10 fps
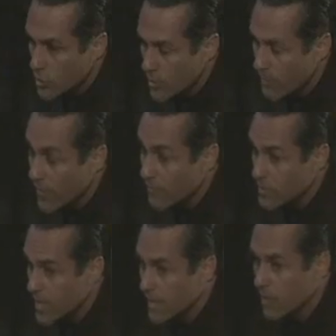Do me a favor.
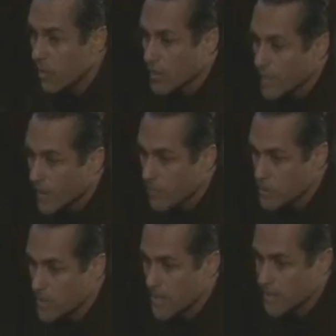Take Carly
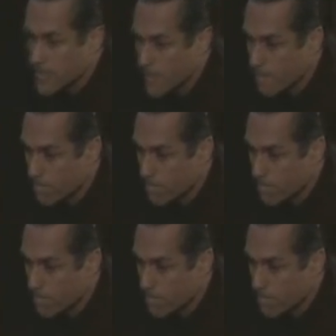upstairs.